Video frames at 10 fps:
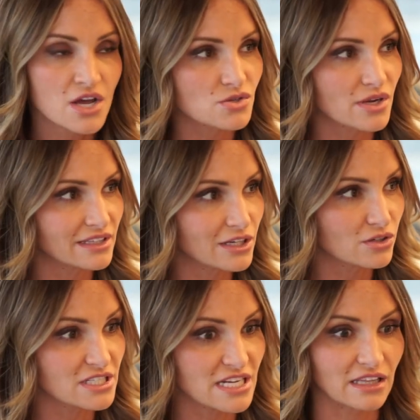So I
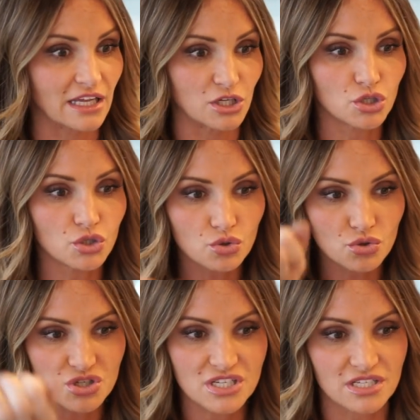literally take like
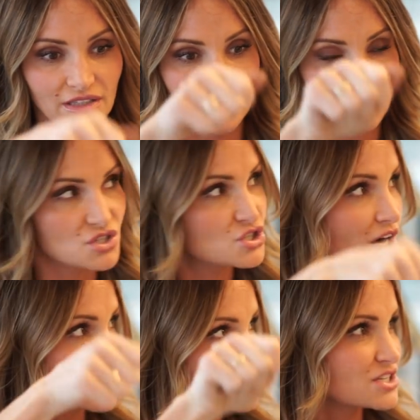huge like
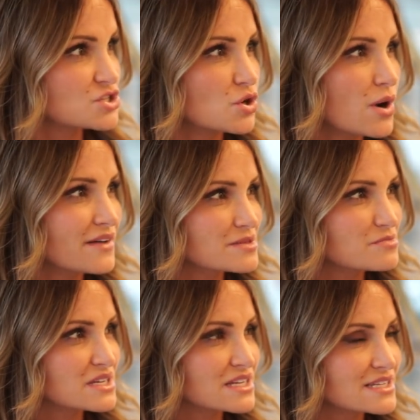chunks, because you don't have to
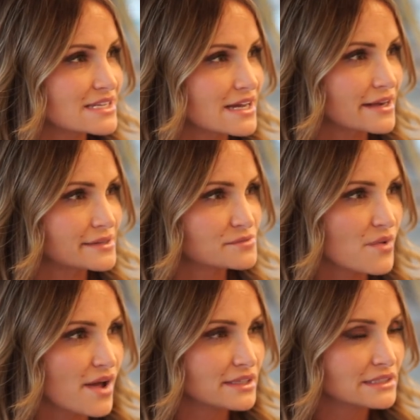be as
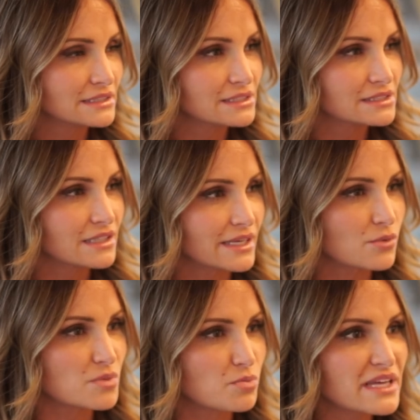like
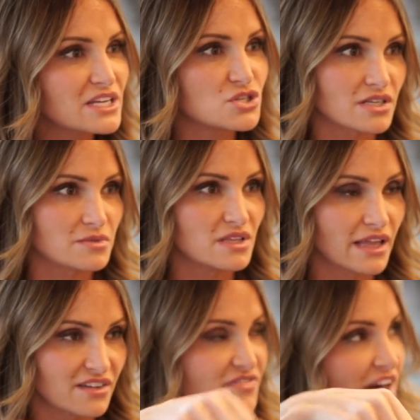with bleach, you have to be
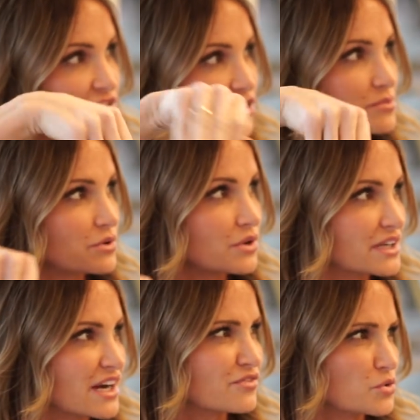like feather and be really
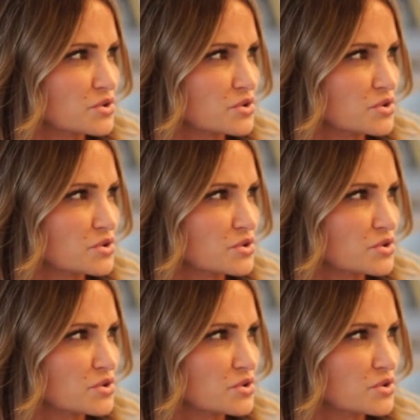careful.